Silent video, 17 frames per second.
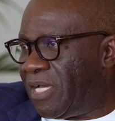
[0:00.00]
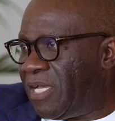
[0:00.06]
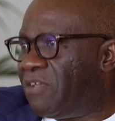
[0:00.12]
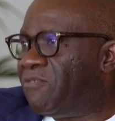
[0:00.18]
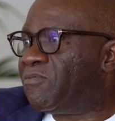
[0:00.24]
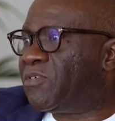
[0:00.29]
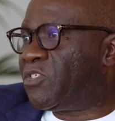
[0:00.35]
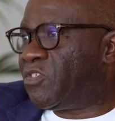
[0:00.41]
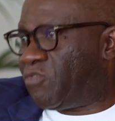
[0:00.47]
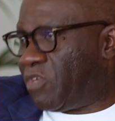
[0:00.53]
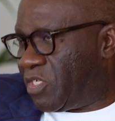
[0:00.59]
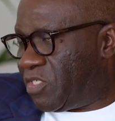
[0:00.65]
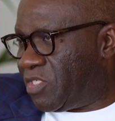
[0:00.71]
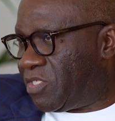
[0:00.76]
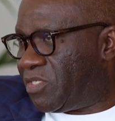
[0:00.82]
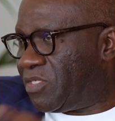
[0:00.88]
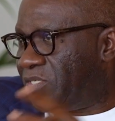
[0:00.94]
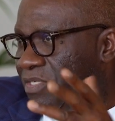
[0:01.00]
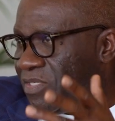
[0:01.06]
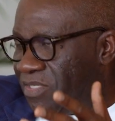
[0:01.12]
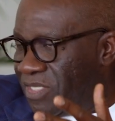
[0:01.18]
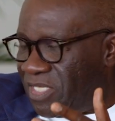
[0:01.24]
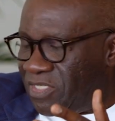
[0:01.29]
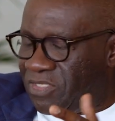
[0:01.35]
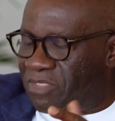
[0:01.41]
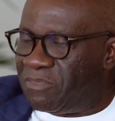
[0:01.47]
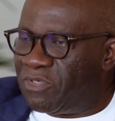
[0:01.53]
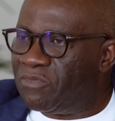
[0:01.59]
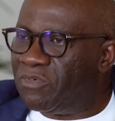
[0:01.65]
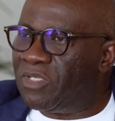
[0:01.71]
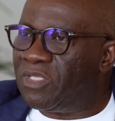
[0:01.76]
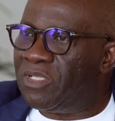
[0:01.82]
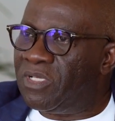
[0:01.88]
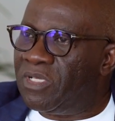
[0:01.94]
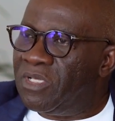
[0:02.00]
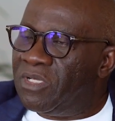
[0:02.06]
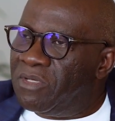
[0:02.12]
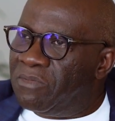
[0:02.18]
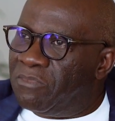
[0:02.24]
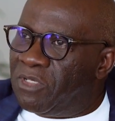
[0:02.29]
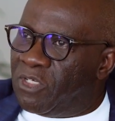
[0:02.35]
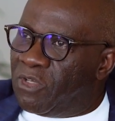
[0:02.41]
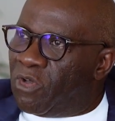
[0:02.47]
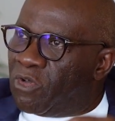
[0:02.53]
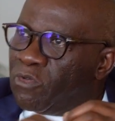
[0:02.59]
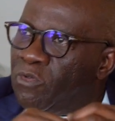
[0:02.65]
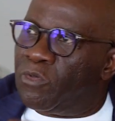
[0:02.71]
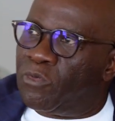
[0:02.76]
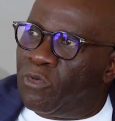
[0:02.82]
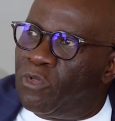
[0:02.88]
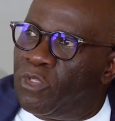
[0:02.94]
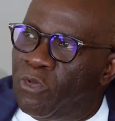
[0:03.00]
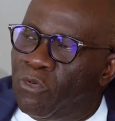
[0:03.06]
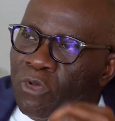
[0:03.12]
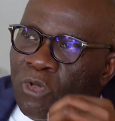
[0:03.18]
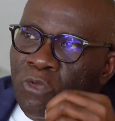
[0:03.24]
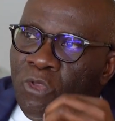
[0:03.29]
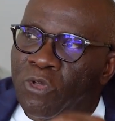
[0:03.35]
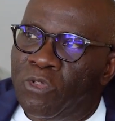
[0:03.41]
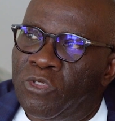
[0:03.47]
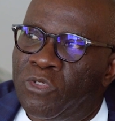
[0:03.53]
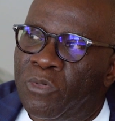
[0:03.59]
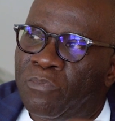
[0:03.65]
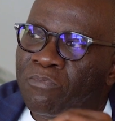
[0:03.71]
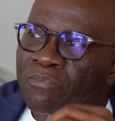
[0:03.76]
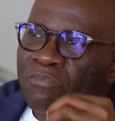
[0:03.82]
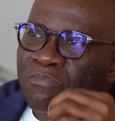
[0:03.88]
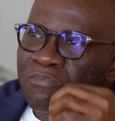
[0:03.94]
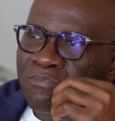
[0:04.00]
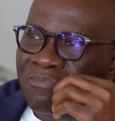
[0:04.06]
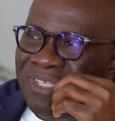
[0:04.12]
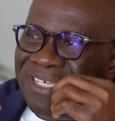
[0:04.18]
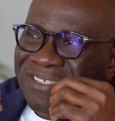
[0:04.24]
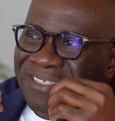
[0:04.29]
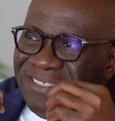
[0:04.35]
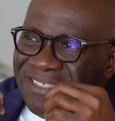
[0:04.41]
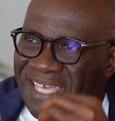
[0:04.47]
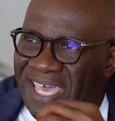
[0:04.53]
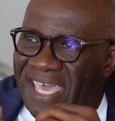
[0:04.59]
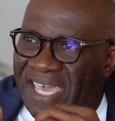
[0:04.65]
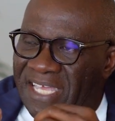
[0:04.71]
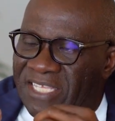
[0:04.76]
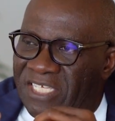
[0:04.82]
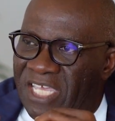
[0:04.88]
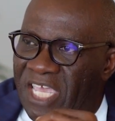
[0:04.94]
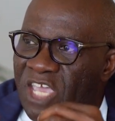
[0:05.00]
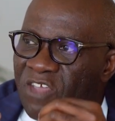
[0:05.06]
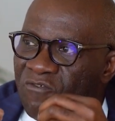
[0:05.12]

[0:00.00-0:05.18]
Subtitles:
infrastructure. That's number one. But they could also present a